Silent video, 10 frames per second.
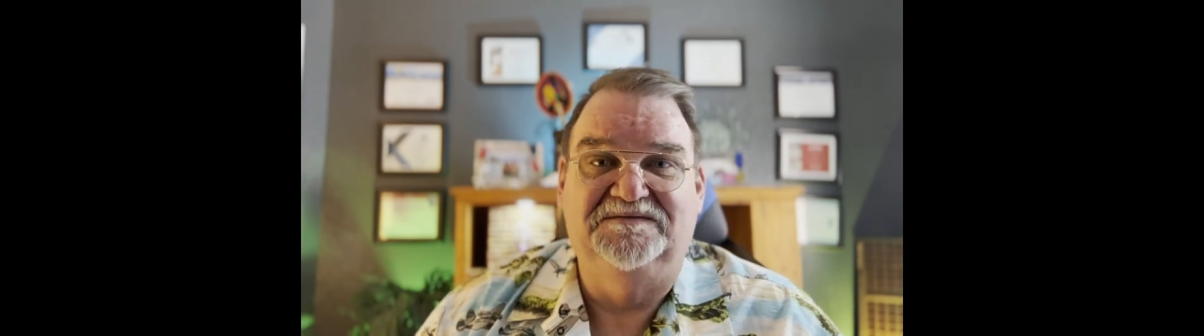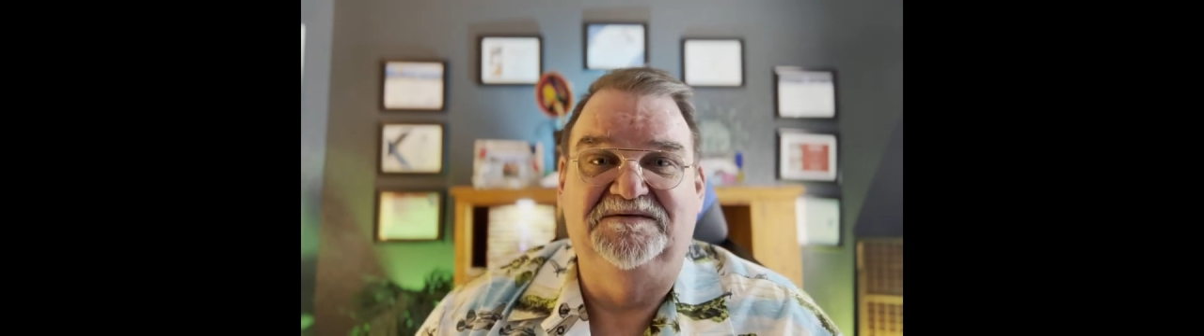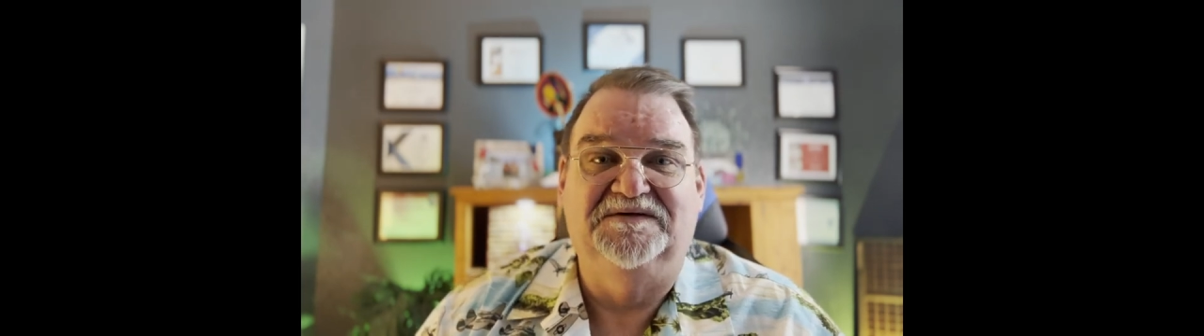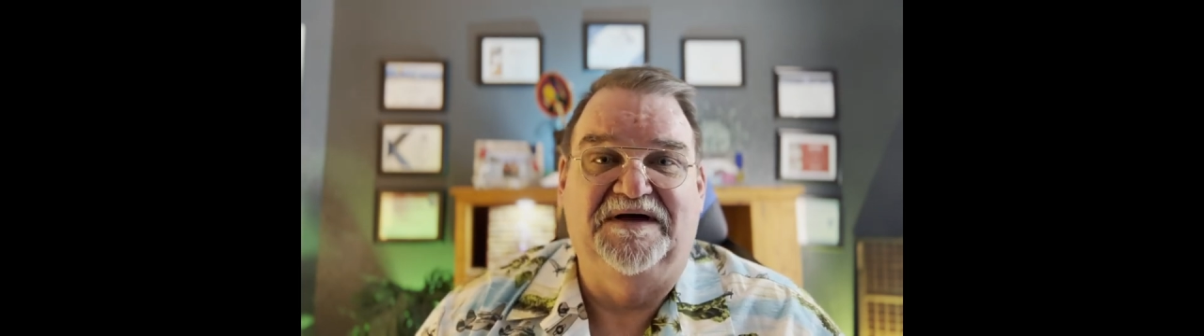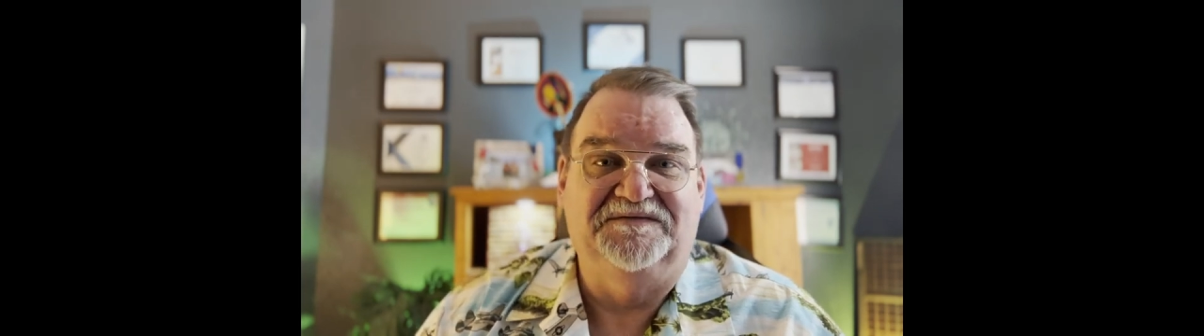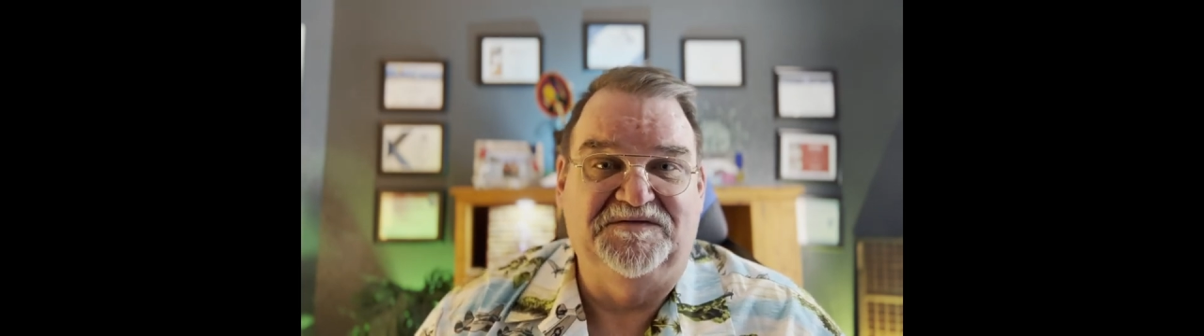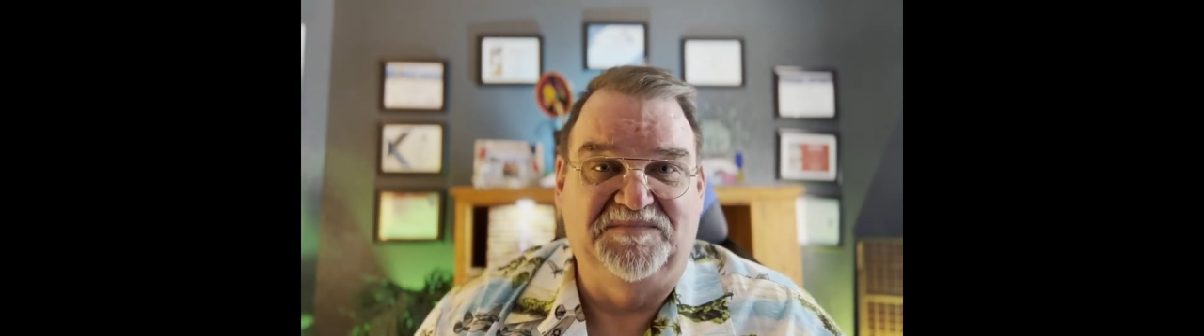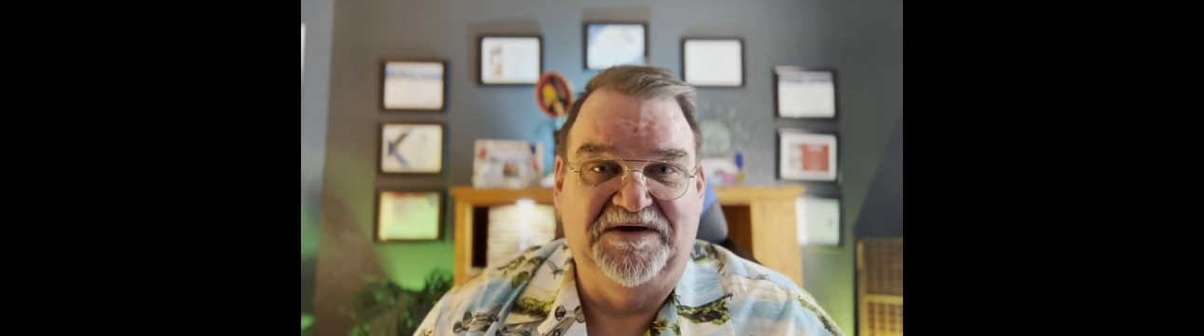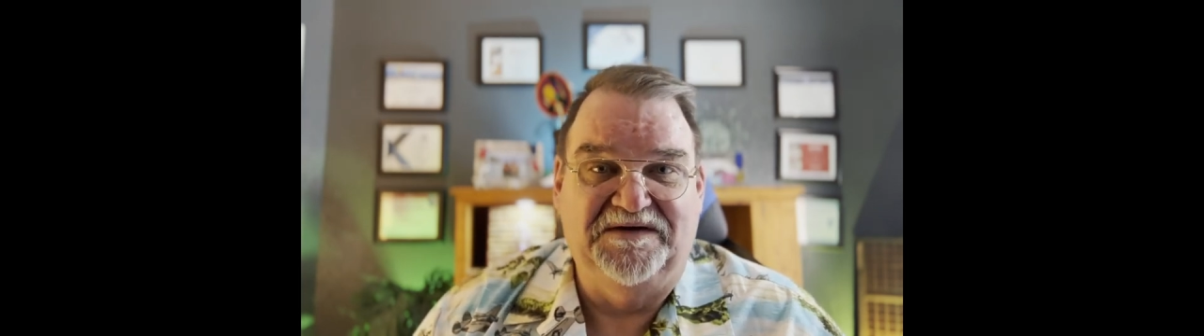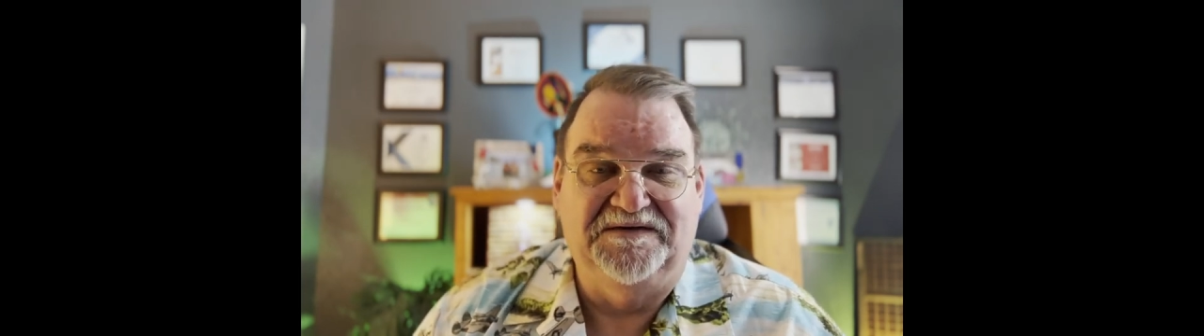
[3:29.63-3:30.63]
you'll have to
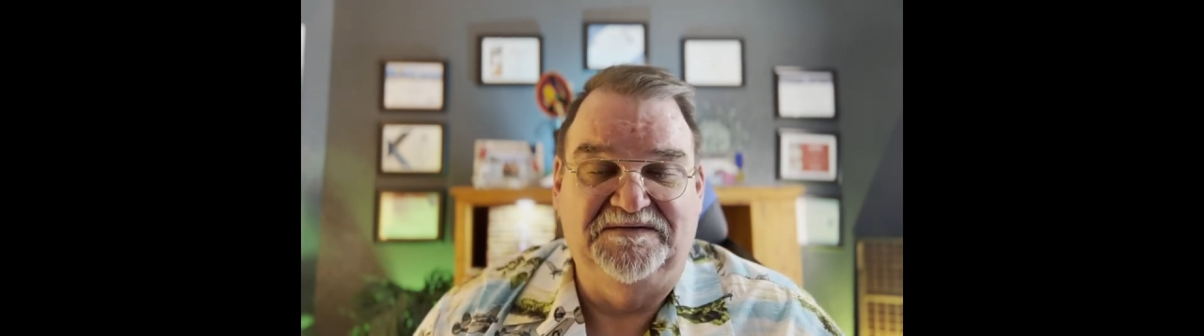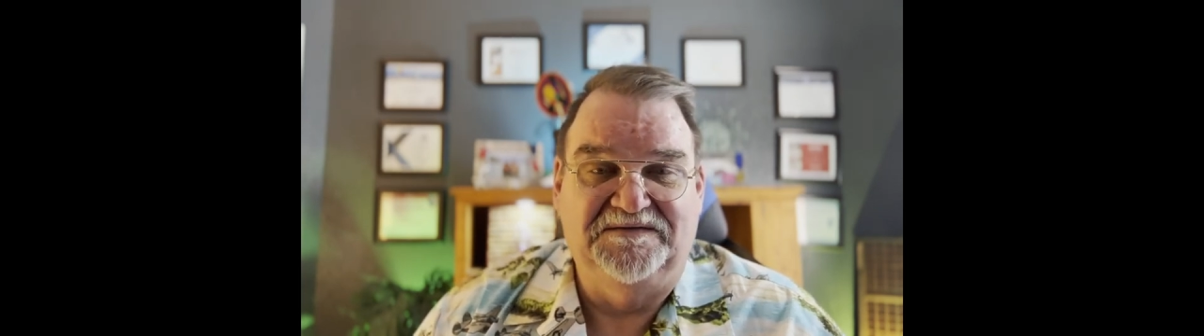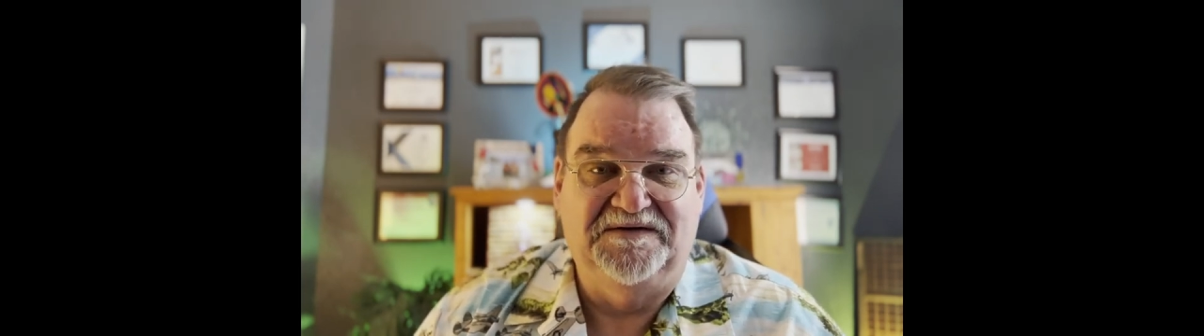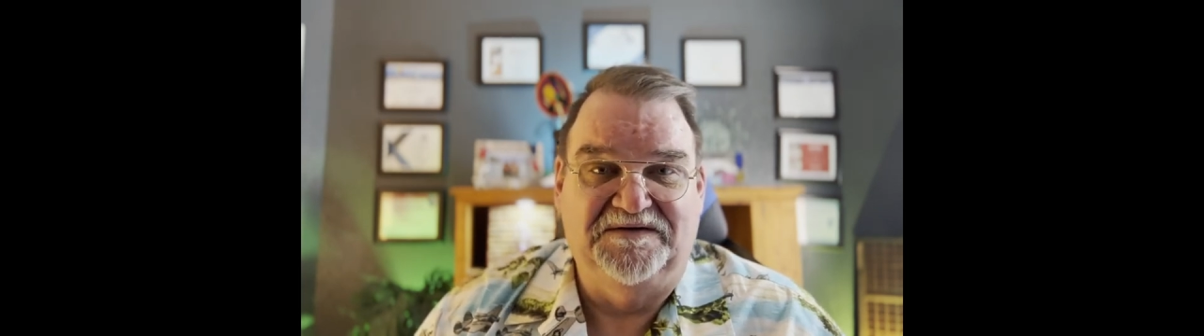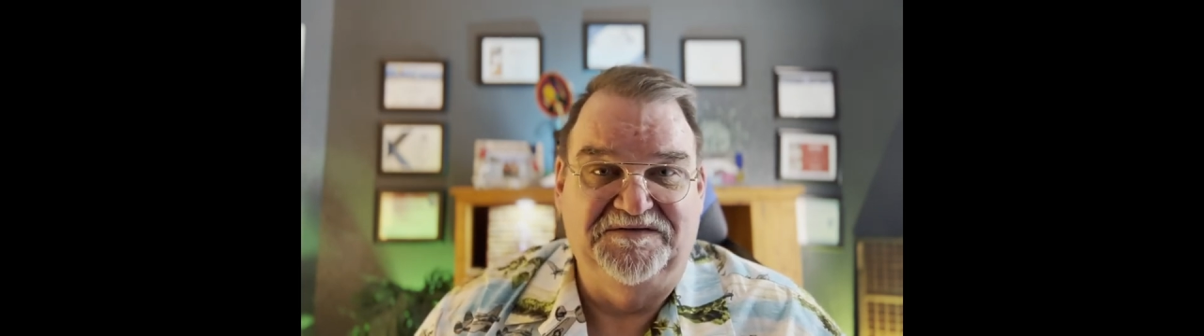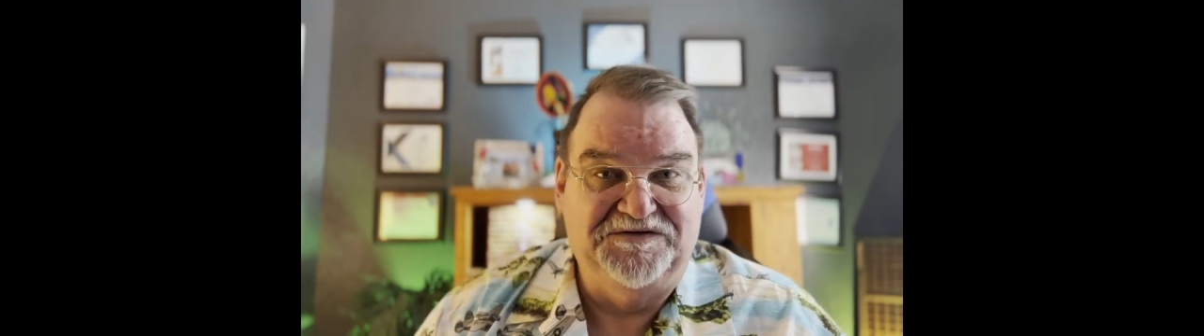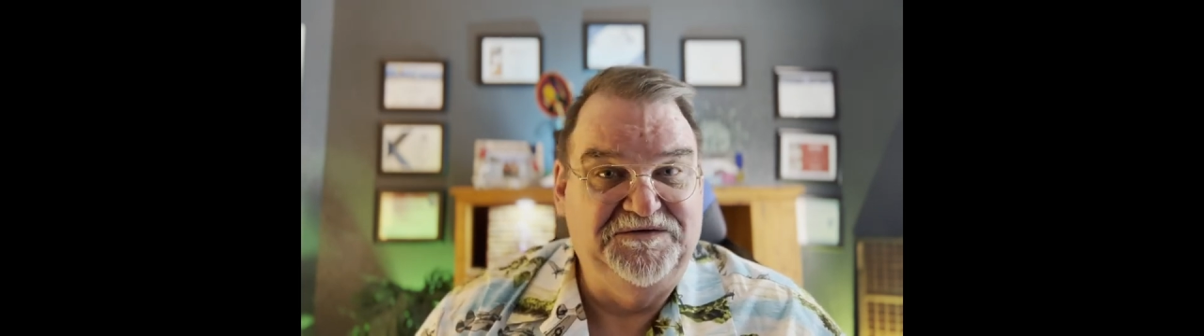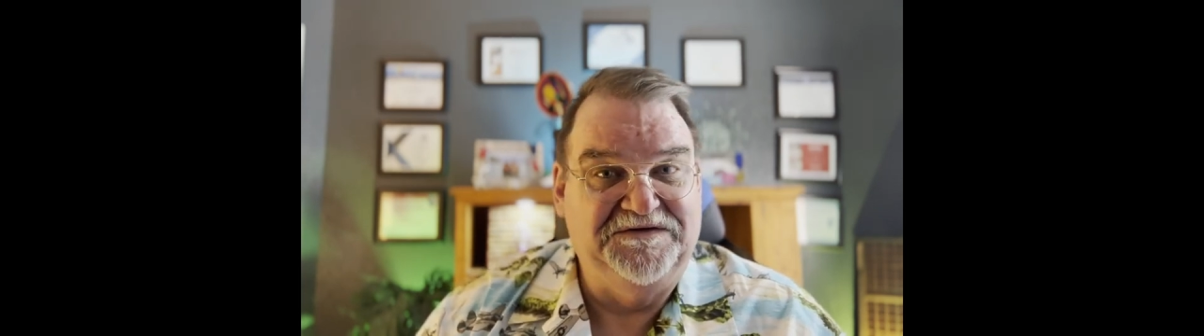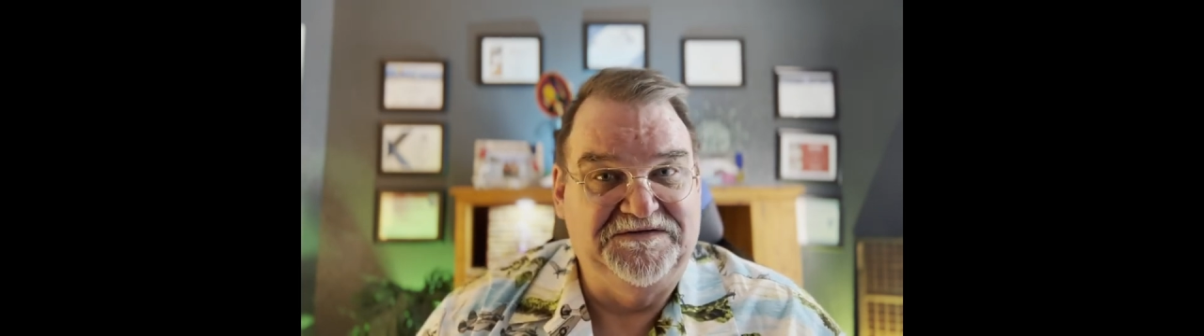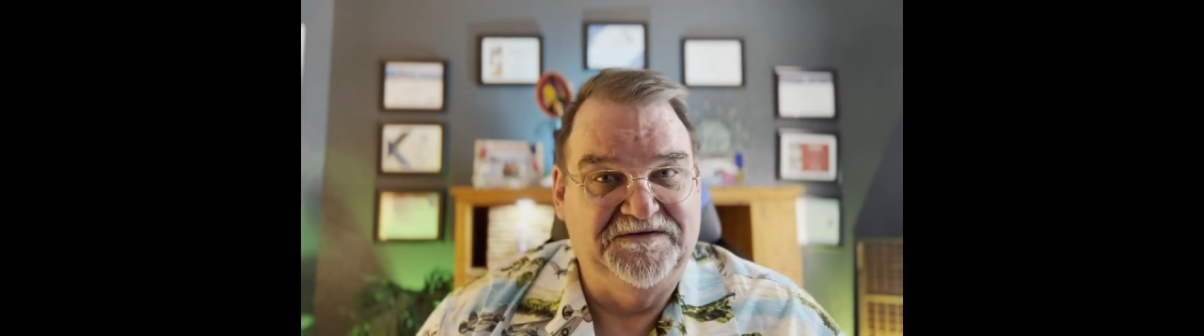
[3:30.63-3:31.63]
pay
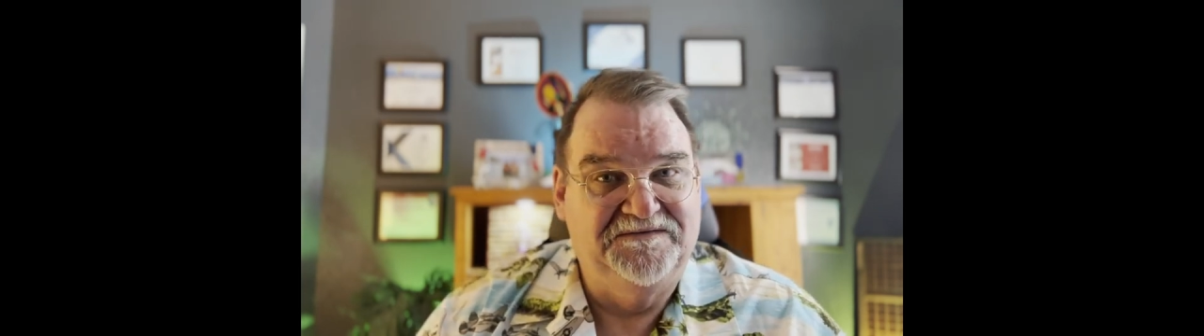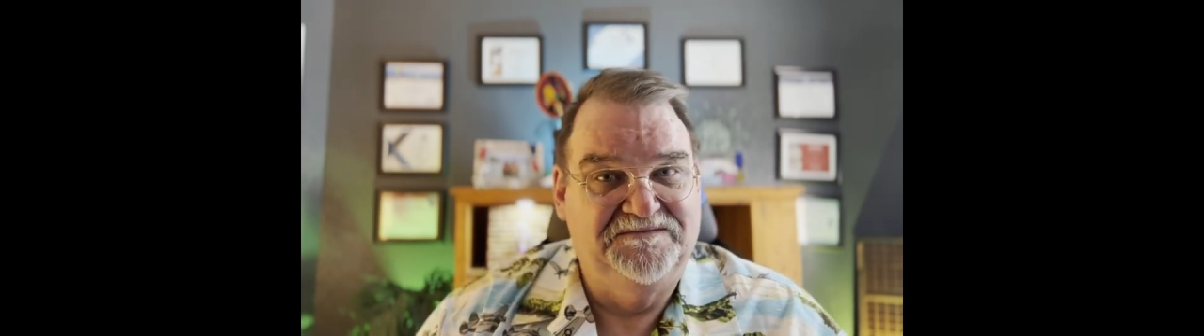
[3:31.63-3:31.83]
duties